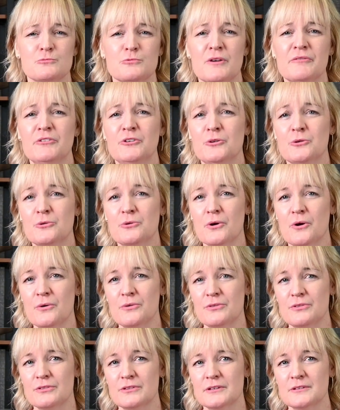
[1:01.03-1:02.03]
revenue
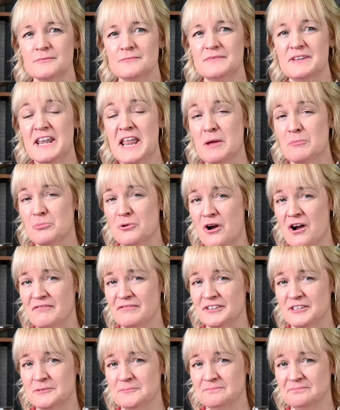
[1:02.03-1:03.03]
growth, net
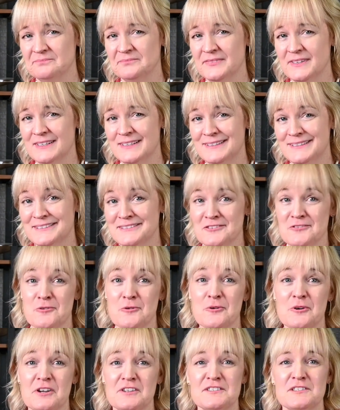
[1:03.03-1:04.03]
profit,
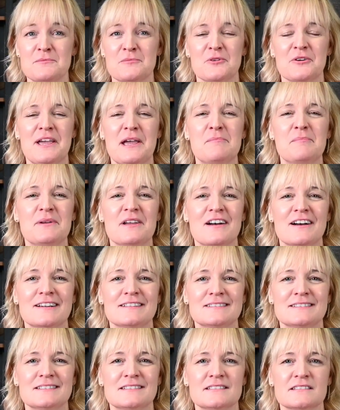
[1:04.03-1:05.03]
or customer
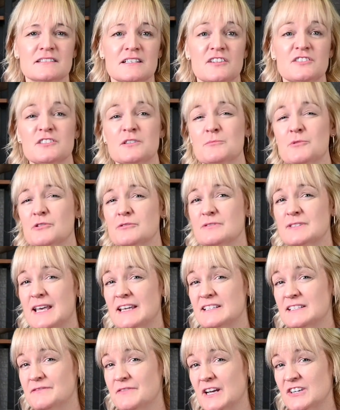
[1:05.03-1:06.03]
KPIs, customer
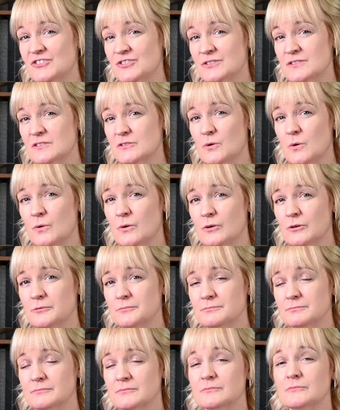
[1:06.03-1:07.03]
satisfaction score,
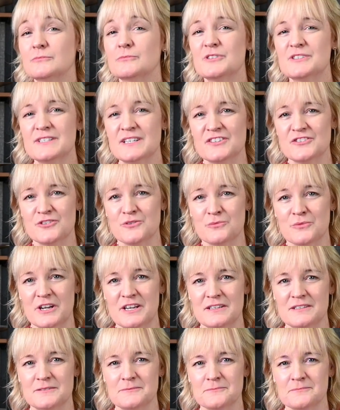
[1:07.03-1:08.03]
retention
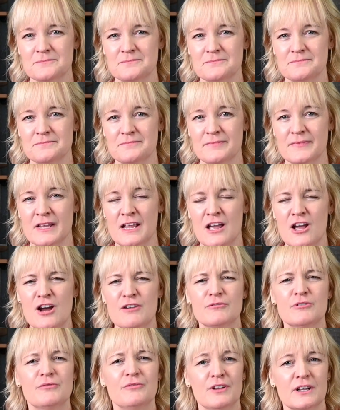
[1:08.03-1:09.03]
rate.
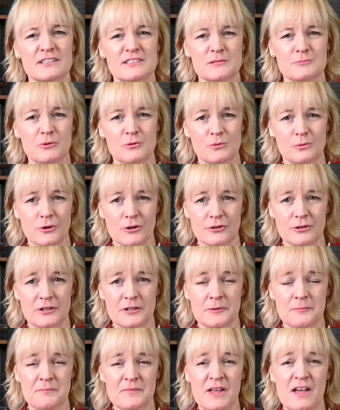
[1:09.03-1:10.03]
For flexible
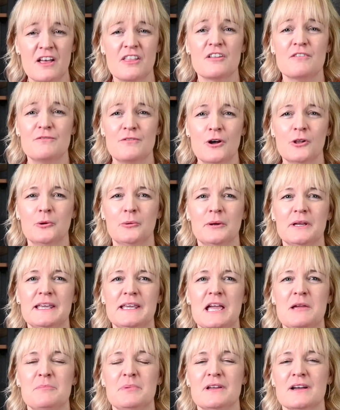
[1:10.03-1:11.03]
work, the following
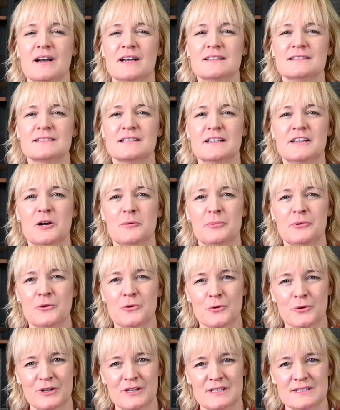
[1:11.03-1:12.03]
KPIs can help an
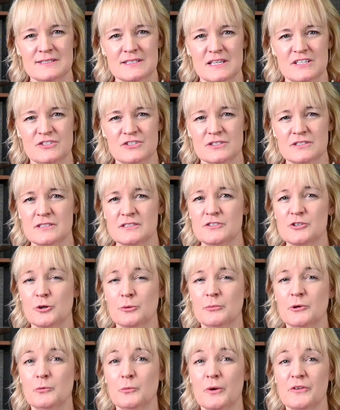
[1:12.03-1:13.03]
organization
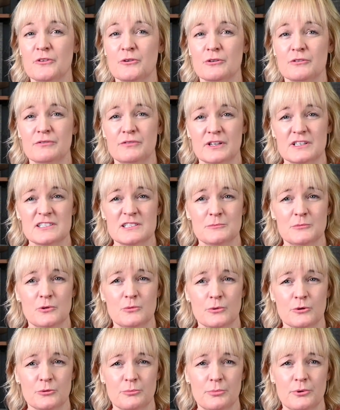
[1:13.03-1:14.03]
determine whether a flexible
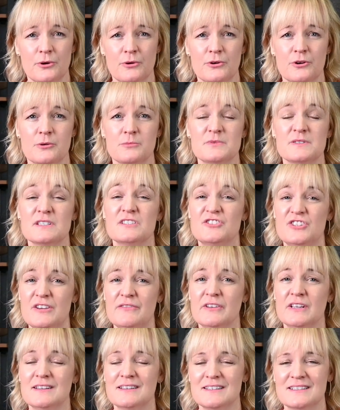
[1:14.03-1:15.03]
work program is
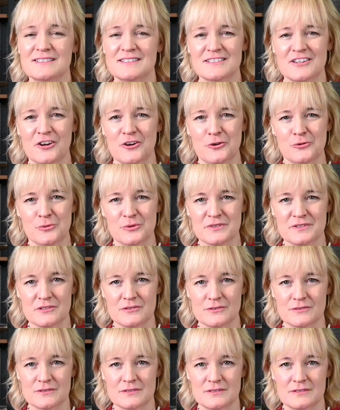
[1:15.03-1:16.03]
achieving the desired
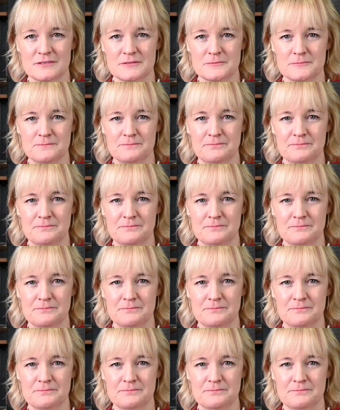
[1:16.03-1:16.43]
results.